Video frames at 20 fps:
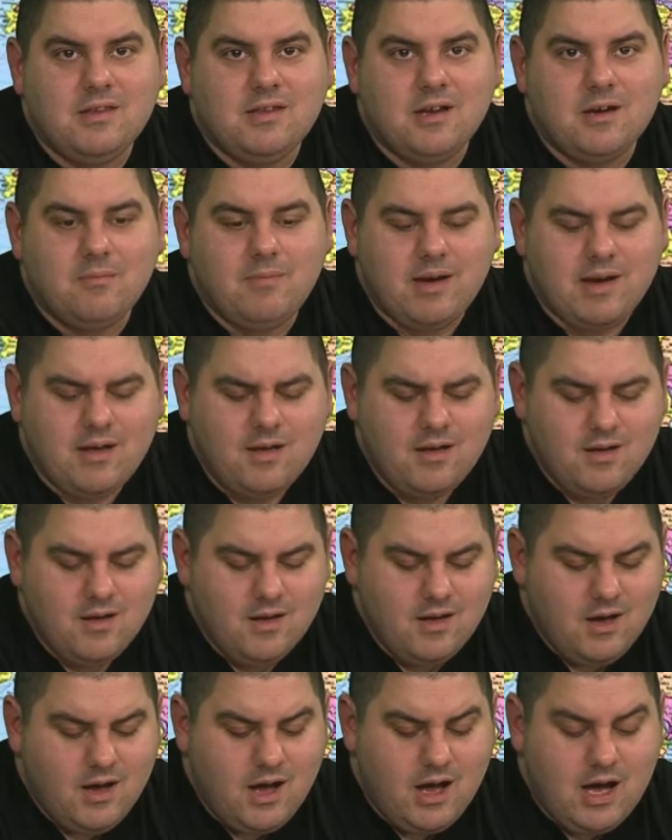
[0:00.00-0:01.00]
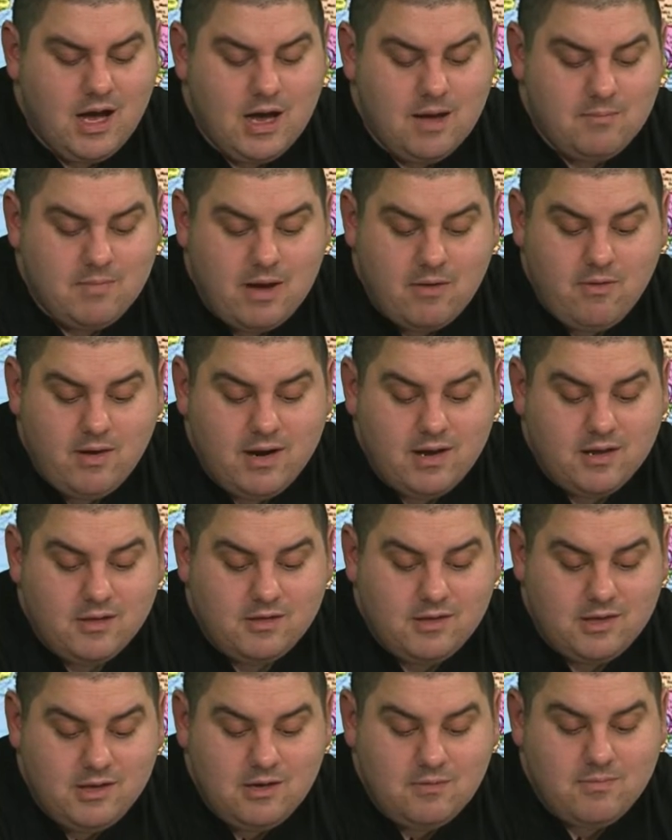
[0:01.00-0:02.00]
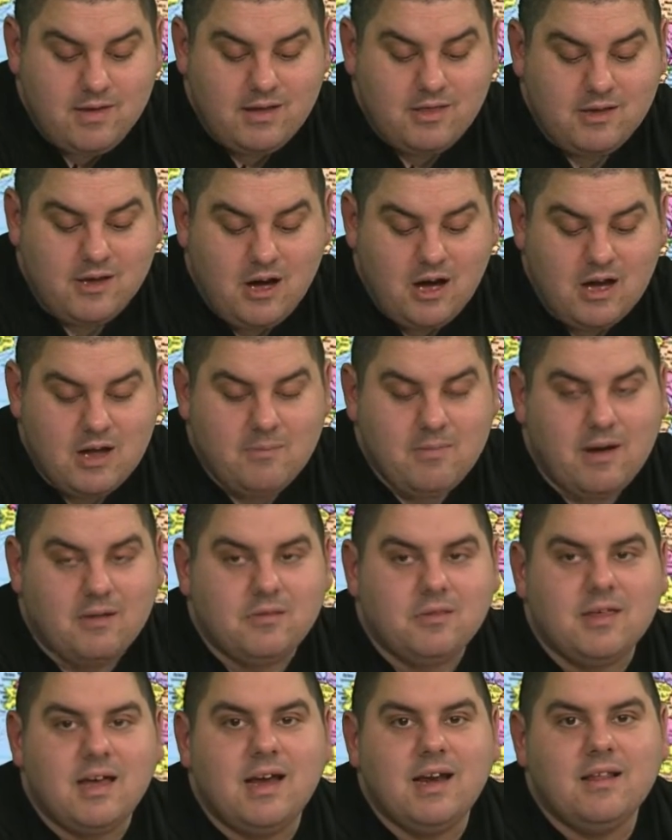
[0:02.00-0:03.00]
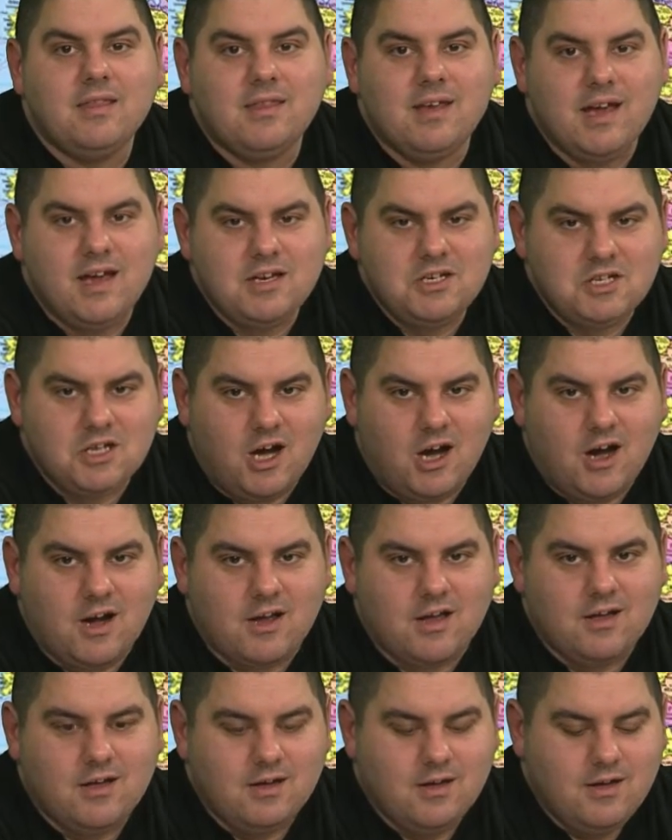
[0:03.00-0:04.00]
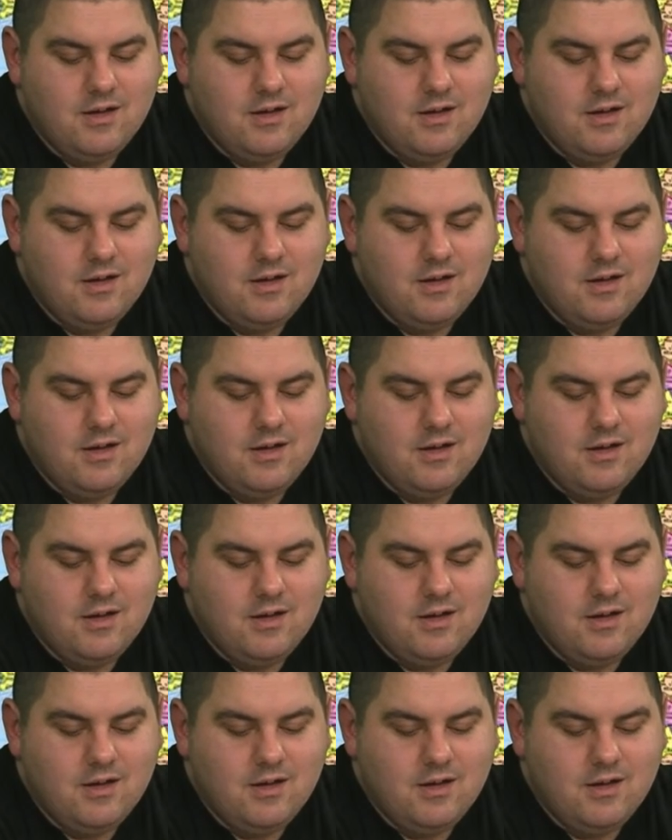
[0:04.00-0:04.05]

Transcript: Taormina. Um, I want to continue my talk about Sonic the Hedgehog.